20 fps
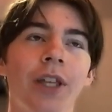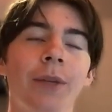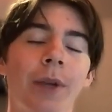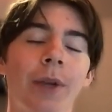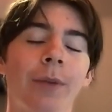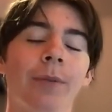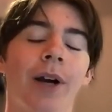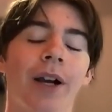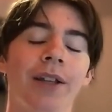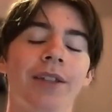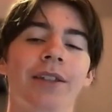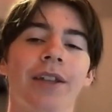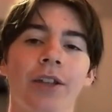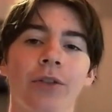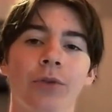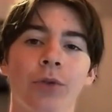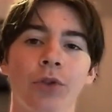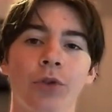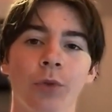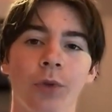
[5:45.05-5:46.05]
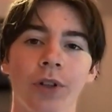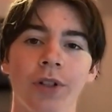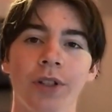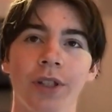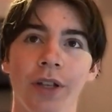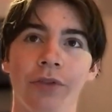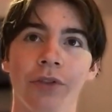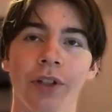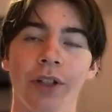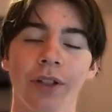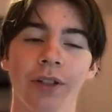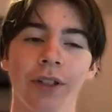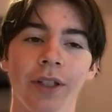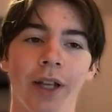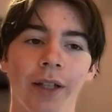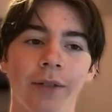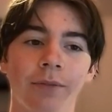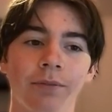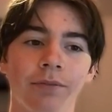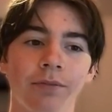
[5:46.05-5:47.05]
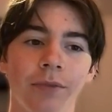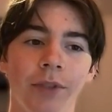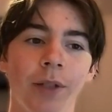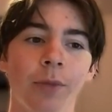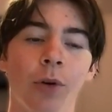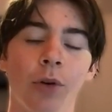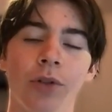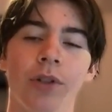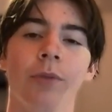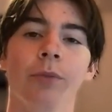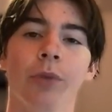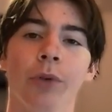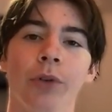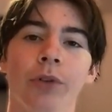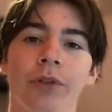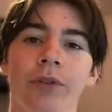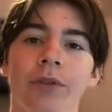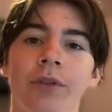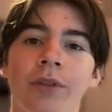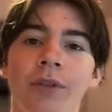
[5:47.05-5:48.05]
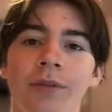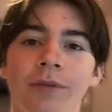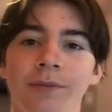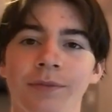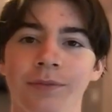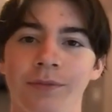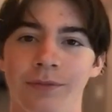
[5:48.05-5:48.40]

keeping my standards was definitely like the most important.